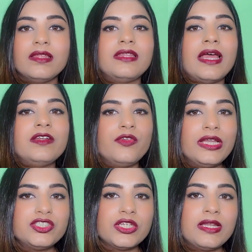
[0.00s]
that
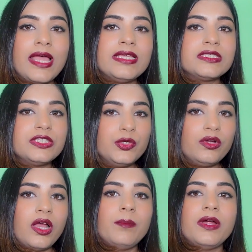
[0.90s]
racialized
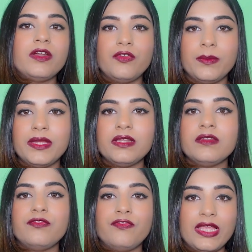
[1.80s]
newcomer
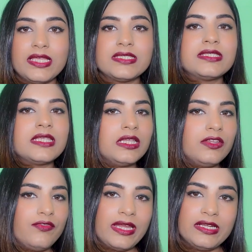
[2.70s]
women face
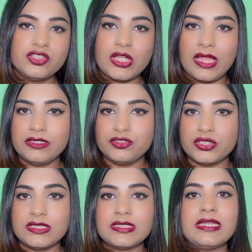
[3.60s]
significant
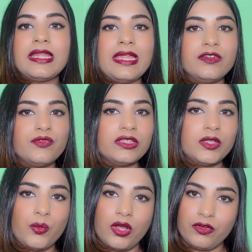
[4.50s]
challenges in entering
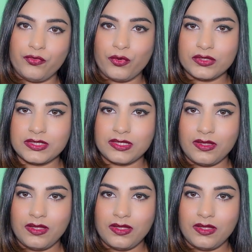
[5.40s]
the workforce.